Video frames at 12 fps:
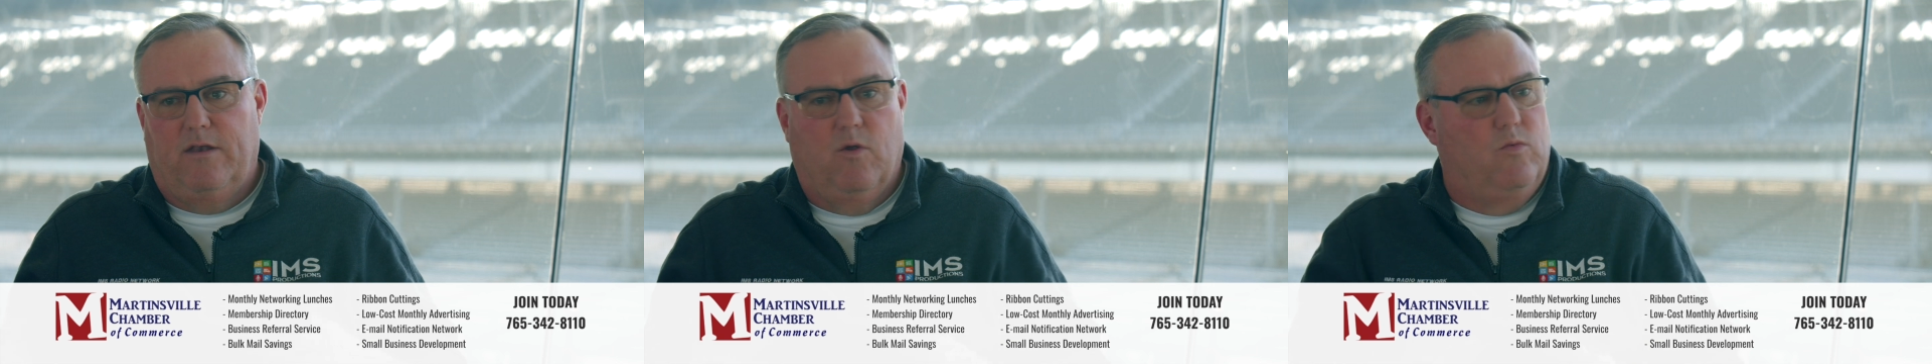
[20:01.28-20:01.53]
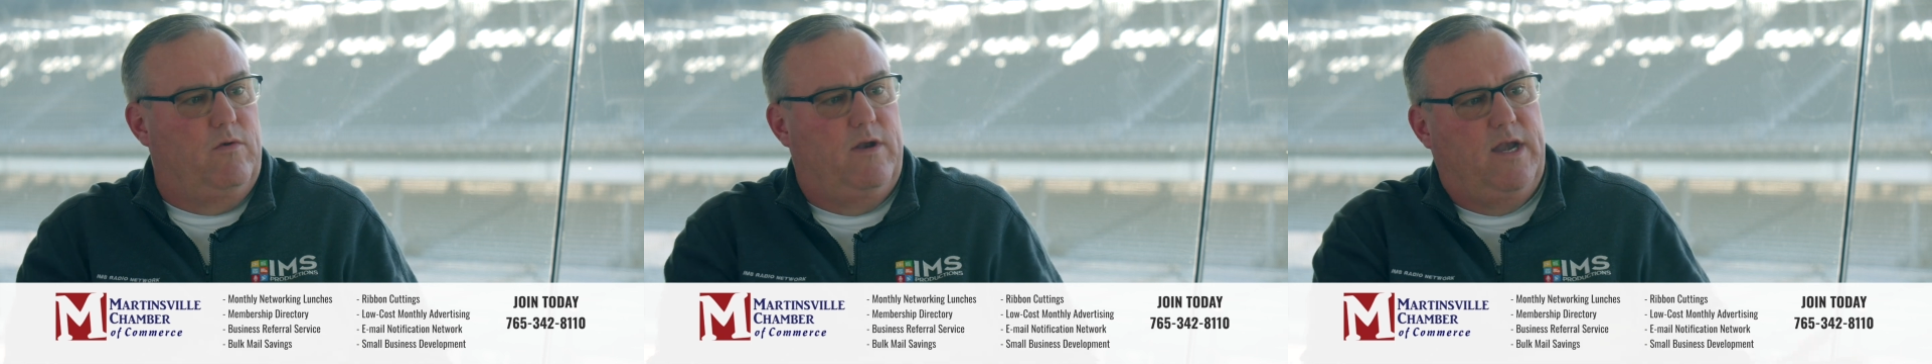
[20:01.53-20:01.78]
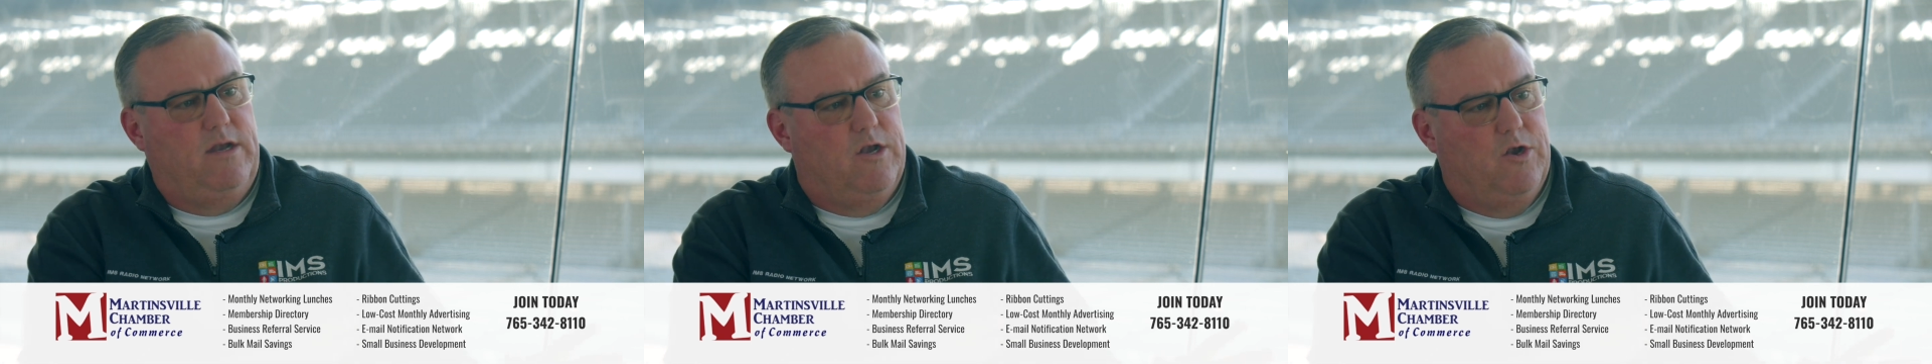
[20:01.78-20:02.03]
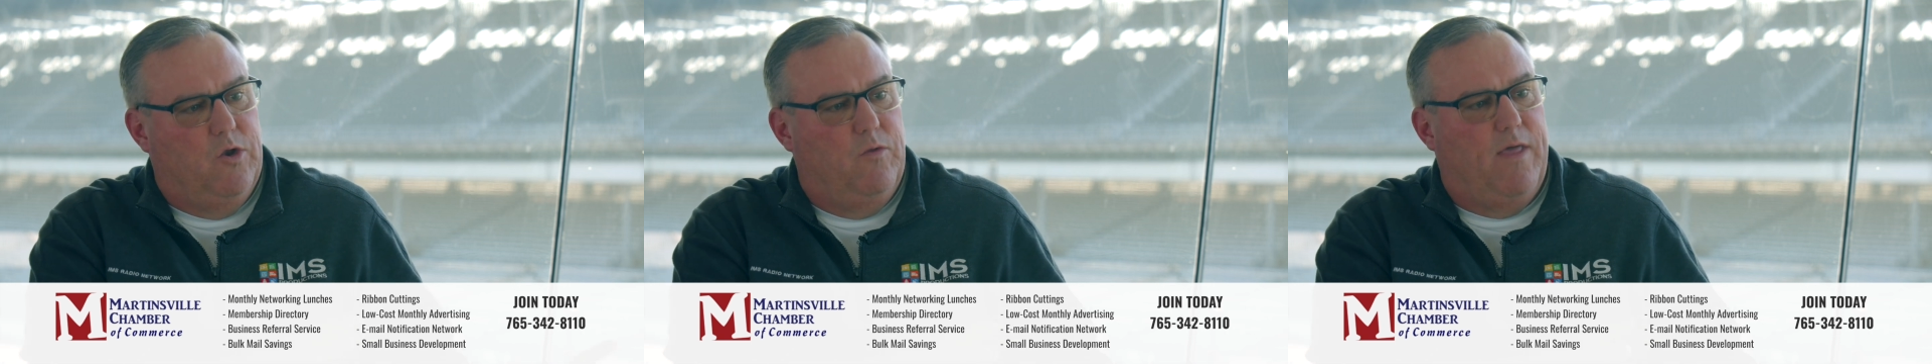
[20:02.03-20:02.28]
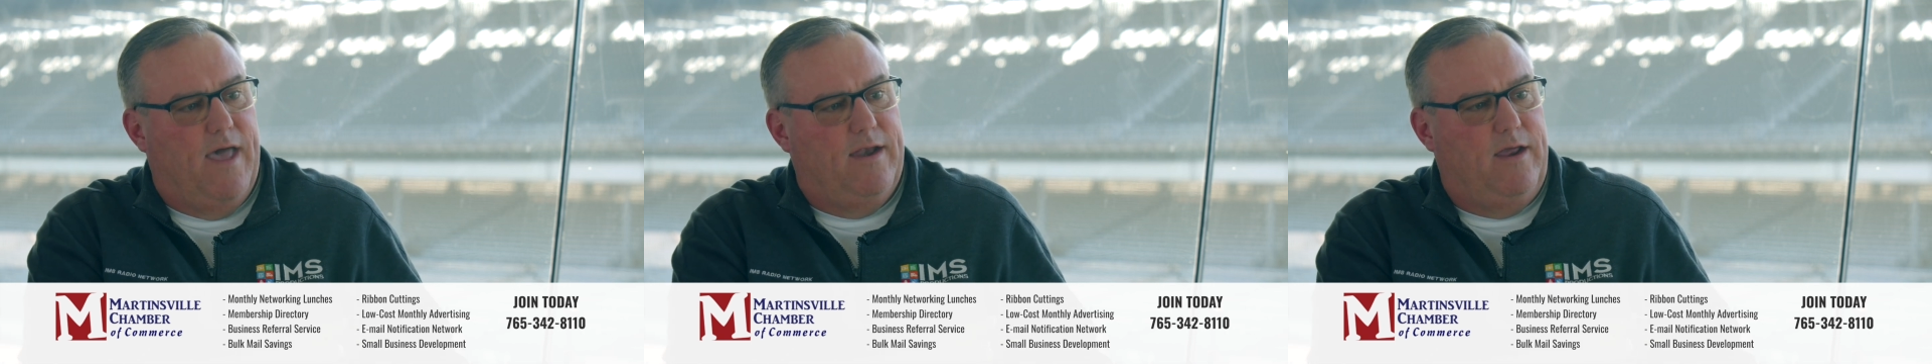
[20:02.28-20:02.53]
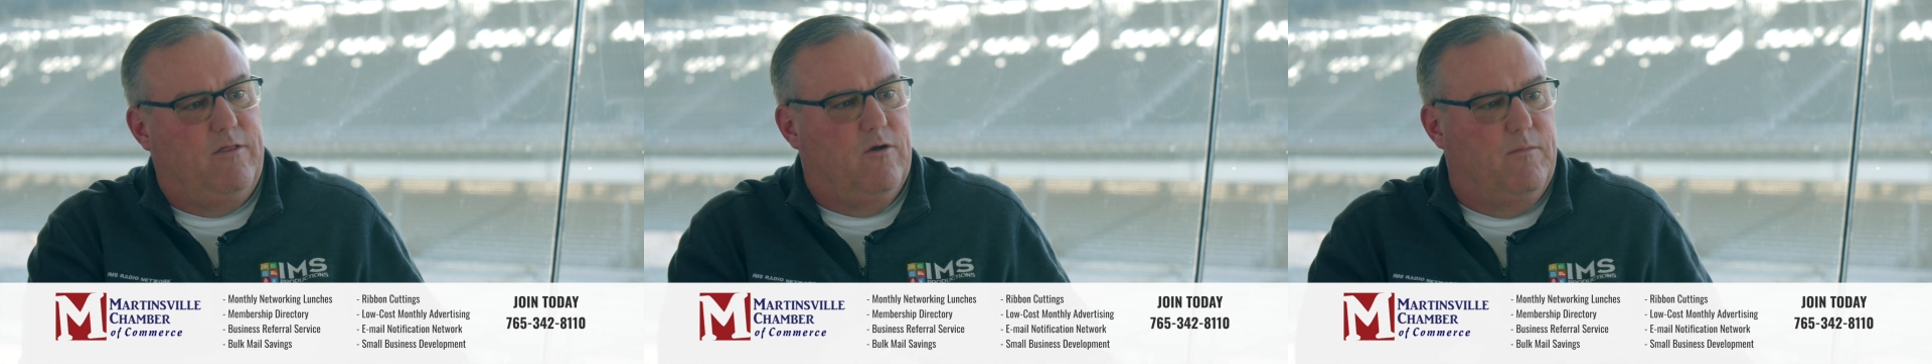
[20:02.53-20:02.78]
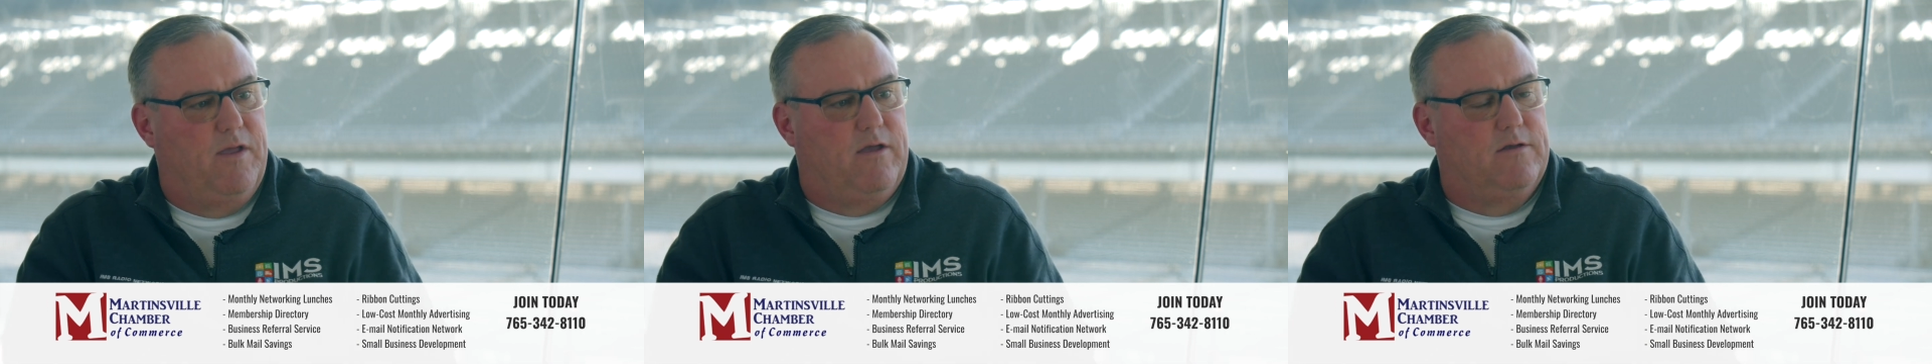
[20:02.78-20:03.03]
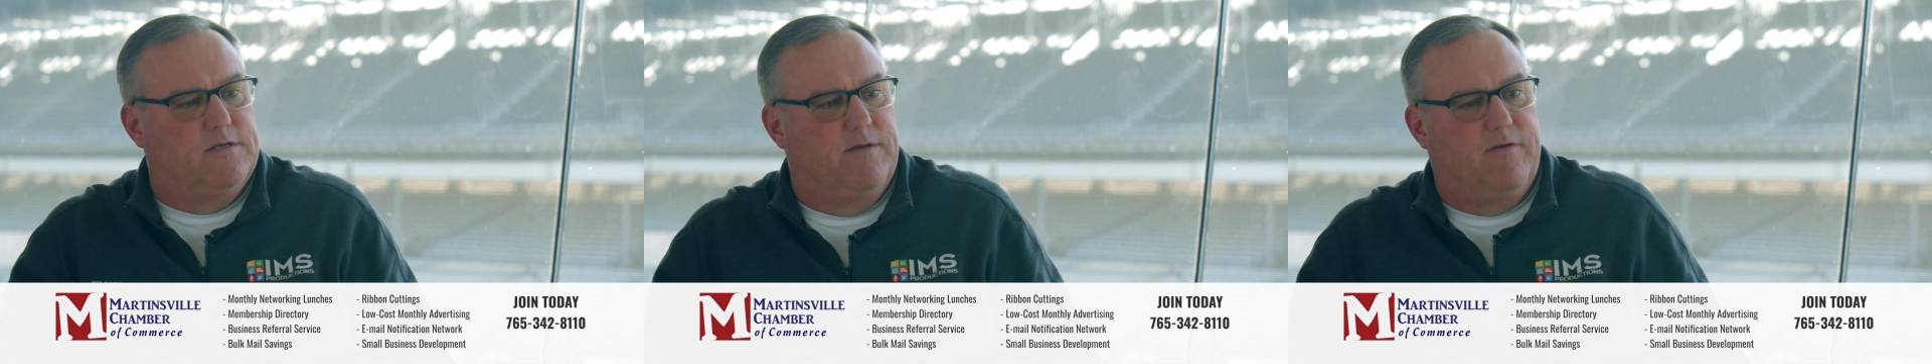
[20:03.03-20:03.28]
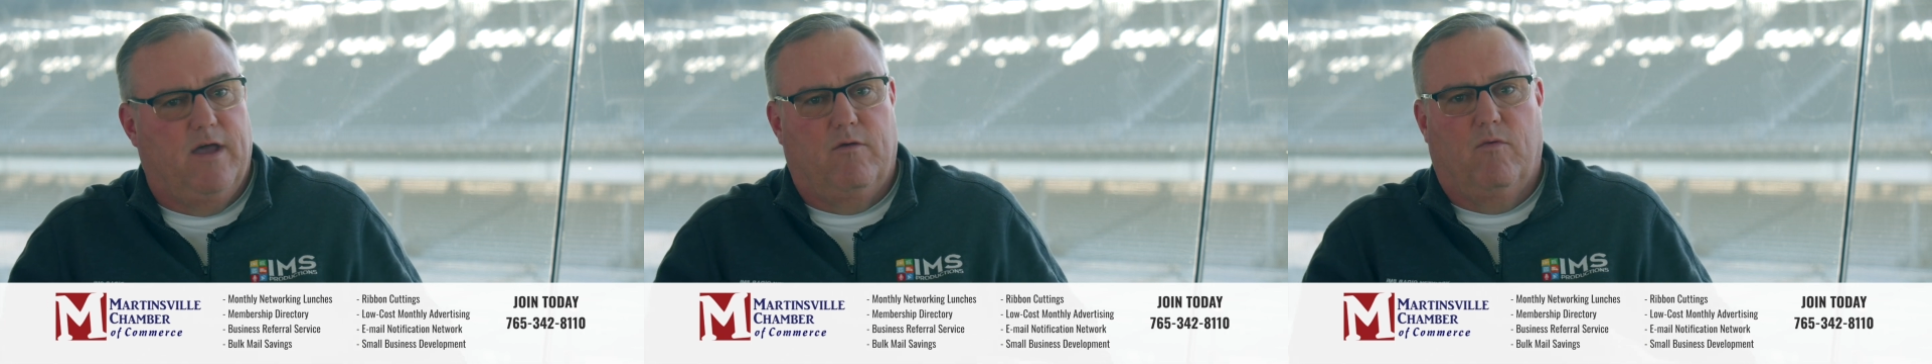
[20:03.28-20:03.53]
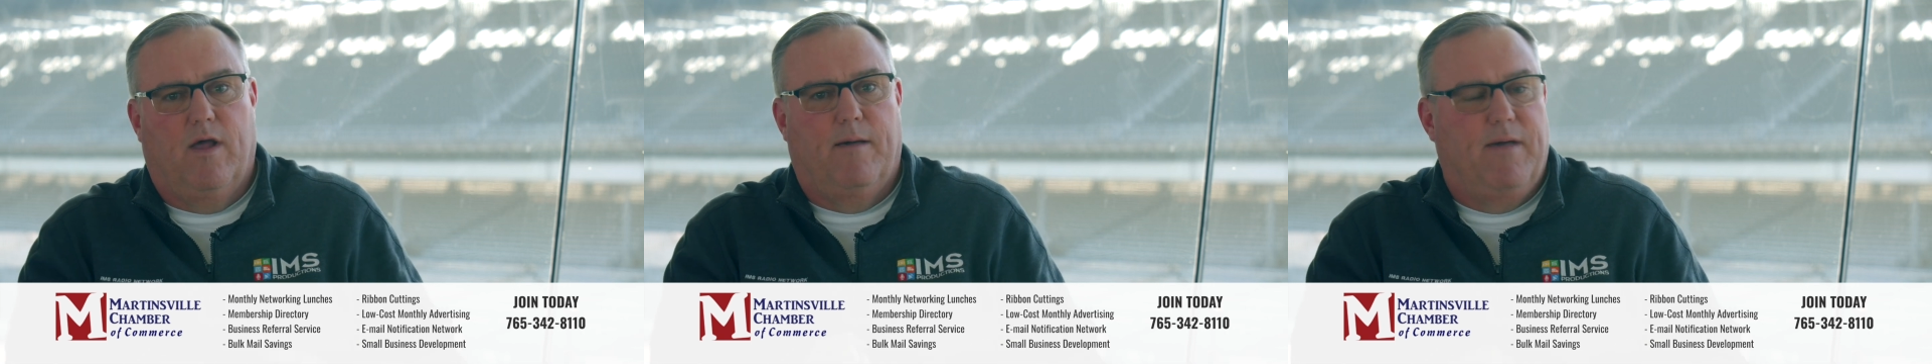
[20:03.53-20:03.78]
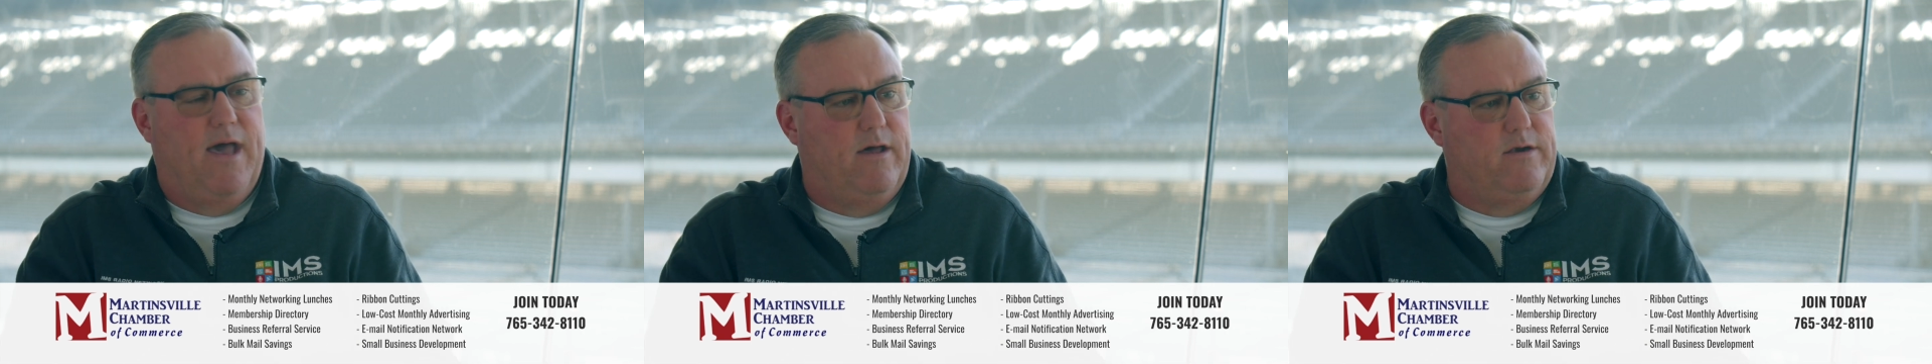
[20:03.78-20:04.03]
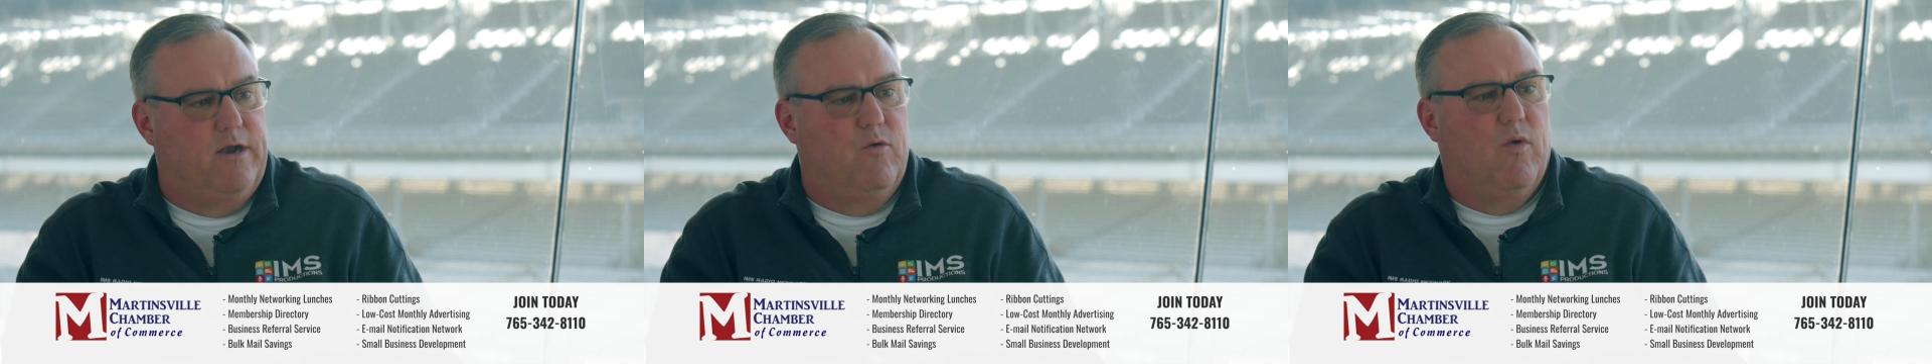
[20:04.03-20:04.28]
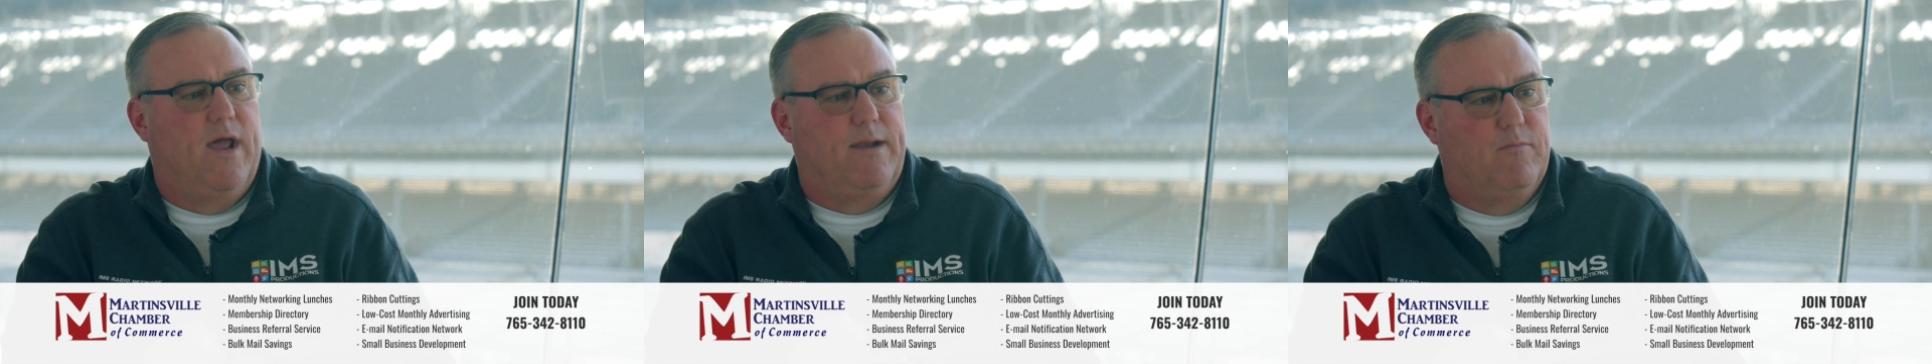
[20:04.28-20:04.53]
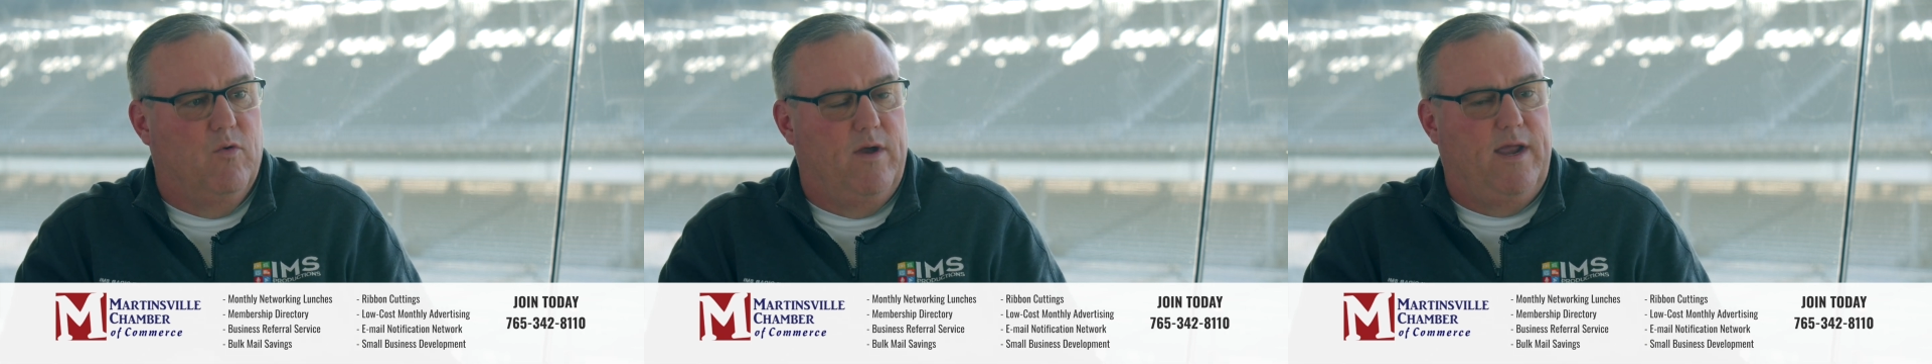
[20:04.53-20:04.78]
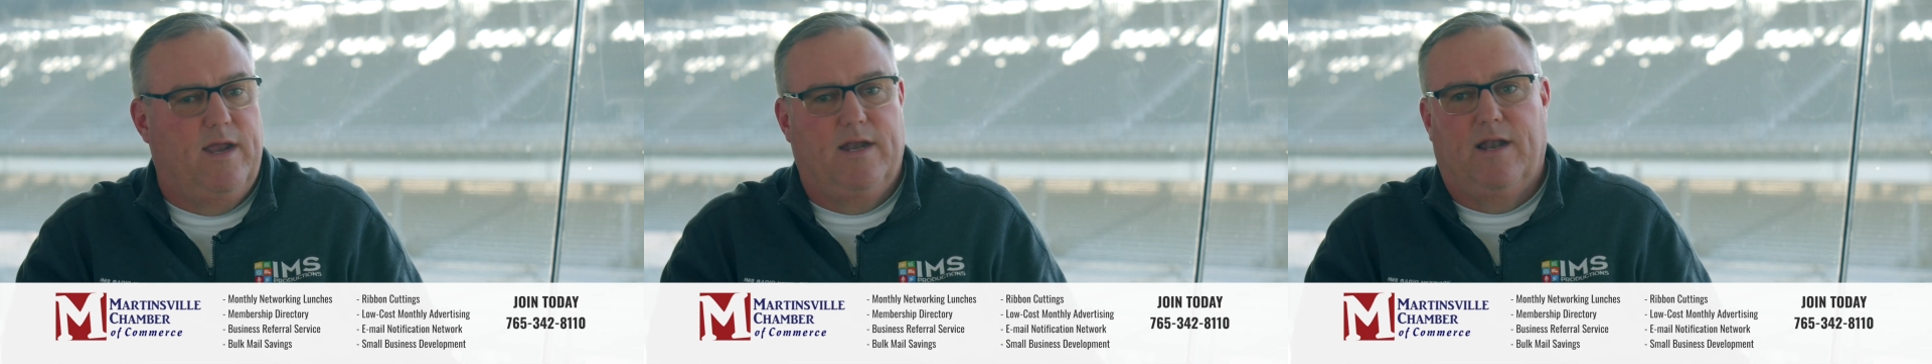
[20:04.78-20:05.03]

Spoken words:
don't need to do that either, because I've got Rob Howden and Ryan Marine,